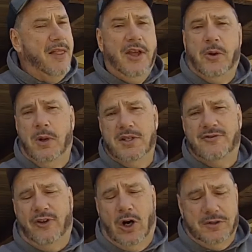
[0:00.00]
The other one is
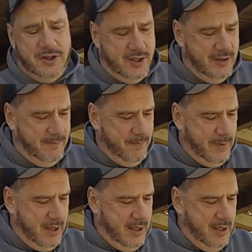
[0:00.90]
Faust,
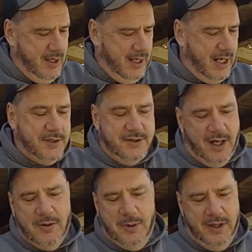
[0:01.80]
and I'll
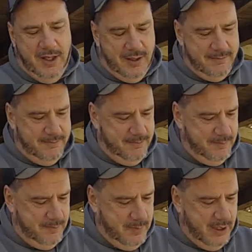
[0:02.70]
start with him
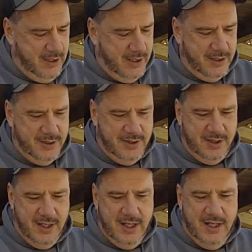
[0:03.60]

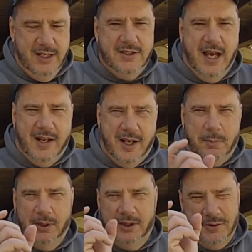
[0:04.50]
because he's got a
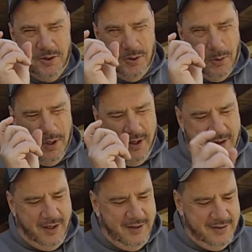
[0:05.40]
couple little shorty
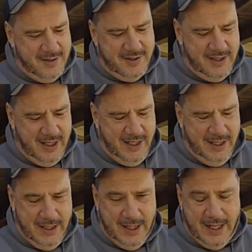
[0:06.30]
things to
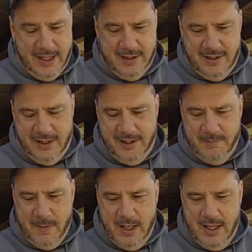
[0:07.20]
say that
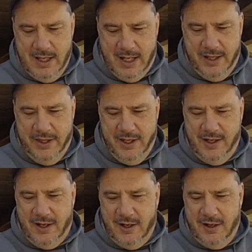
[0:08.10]
I think
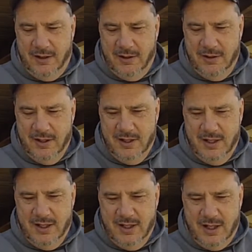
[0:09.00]
are
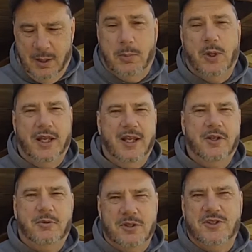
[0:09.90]
pretty
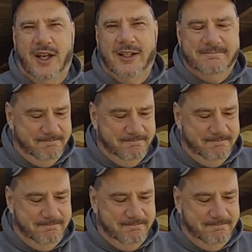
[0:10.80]
interesting.